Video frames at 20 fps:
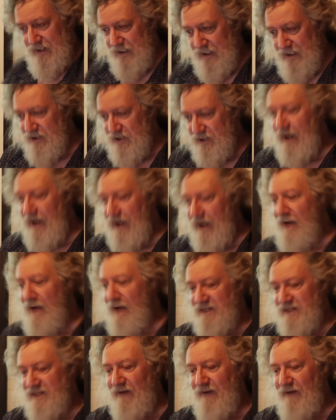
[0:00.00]
anyways,
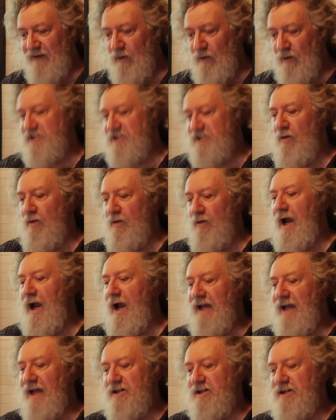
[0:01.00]
if every once in a while
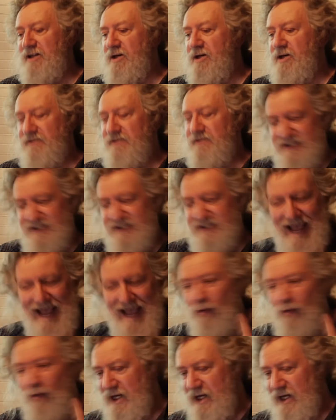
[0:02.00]
I start
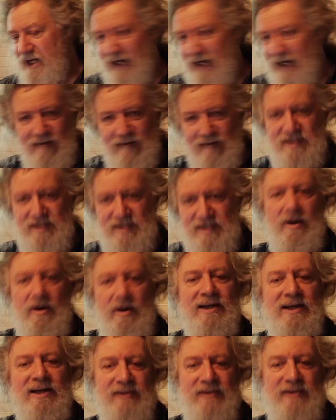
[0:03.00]
sounding kind of
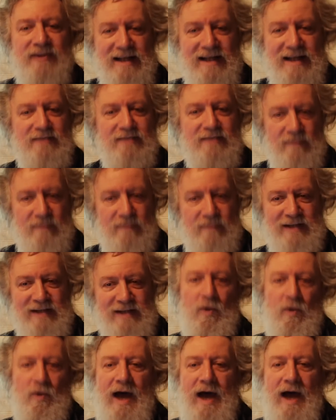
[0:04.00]
strange, that's
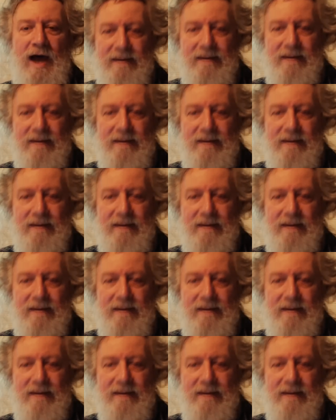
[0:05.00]
why.